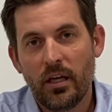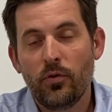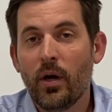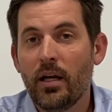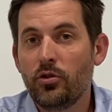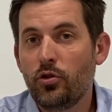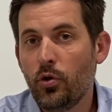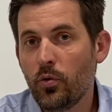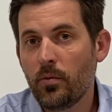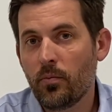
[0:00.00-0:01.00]
If you had
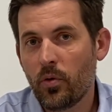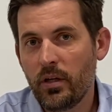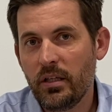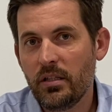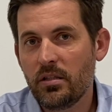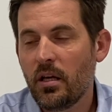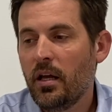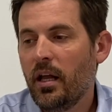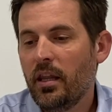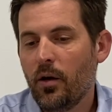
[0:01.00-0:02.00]
2 employees
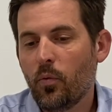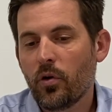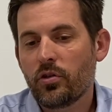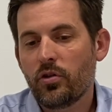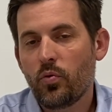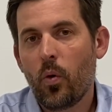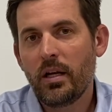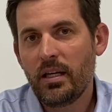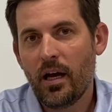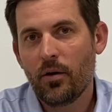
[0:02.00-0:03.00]
that worked
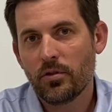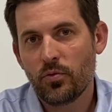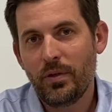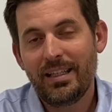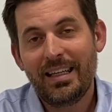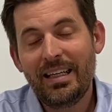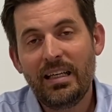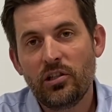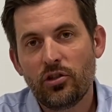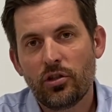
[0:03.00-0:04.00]
20 hours a week
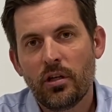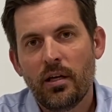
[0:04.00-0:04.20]
each,